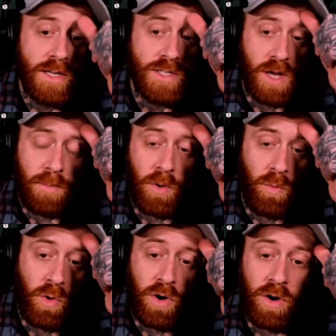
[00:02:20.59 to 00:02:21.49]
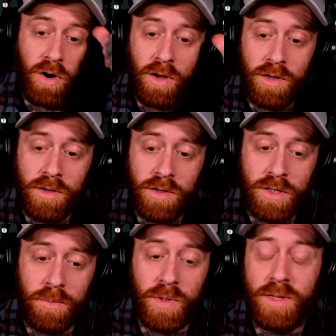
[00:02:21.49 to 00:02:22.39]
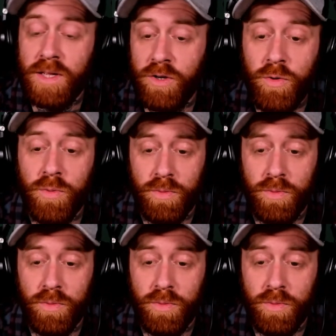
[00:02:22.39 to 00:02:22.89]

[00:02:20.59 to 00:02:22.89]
some were completely new,